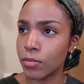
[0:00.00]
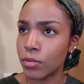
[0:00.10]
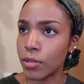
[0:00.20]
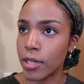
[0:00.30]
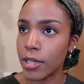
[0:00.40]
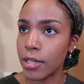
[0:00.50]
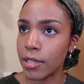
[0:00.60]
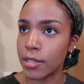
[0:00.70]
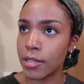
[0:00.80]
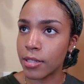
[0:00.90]

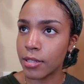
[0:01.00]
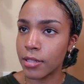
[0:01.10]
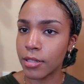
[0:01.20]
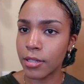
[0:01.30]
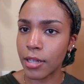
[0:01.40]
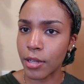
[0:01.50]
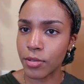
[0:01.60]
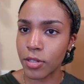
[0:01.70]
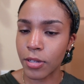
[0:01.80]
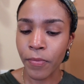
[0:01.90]
What
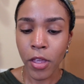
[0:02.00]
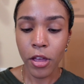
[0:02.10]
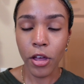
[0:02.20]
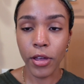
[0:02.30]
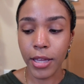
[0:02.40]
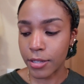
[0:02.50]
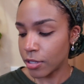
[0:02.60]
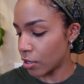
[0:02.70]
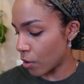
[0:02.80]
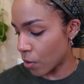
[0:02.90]
else? Okay,
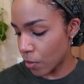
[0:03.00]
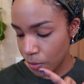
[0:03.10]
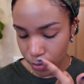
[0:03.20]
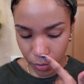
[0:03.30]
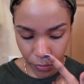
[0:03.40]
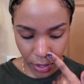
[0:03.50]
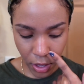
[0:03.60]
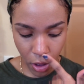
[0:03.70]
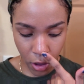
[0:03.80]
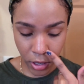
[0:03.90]
so
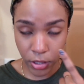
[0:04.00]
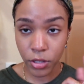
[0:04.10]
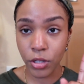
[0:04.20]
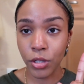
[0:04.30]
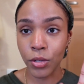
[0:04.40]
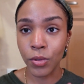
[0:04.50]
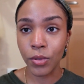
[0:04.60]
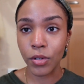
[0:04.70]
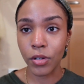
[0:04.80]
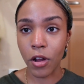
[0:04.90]
moving on
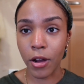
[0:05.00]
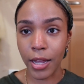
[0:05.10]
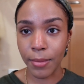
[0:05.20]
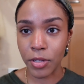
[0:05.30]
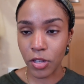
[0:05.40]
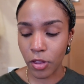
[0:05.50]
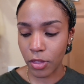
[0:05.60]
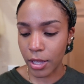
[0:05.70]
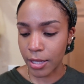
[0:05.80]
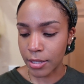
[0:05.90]
to non-Amazon
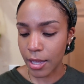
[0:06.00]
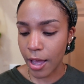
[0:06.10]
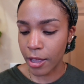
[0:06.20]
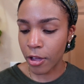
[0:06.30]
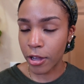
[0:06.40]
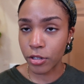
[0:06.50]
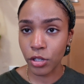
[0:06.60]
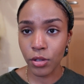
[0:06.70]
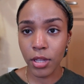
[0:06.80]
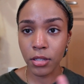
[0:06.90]
things. I got
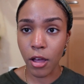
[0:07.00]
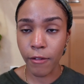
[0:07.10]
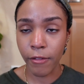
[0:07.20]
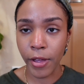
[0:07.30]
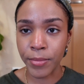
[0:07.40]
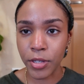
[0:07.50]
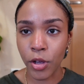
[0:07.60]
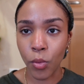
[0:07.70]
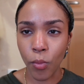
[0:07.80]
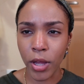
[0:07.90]
2 things off of
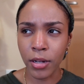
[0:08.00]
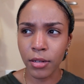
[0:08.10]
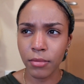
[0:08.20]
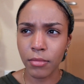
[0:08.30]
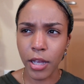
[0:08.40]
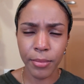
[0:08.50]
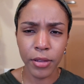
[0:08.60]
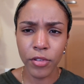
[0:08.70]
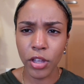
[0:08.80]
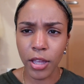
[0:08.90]
Amazon. One, I
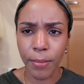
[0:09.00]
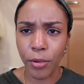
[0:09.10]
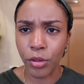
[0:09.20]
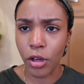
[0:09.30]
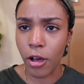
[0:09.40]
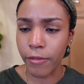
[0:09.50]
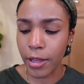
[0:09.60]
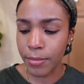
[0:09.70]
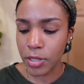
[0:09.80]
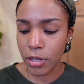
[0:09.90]
believe you could get both off
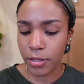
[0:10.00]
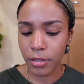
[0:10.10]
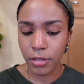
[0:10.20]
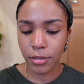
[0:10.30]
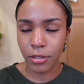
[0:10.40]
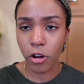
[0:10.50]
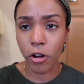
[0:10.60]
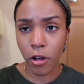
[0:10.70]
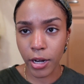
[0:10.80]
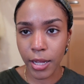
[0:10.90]
Amazon or
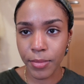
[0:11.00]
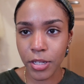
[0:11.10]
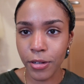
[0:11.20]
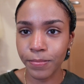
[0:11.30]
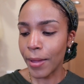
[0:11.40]
on Amazon.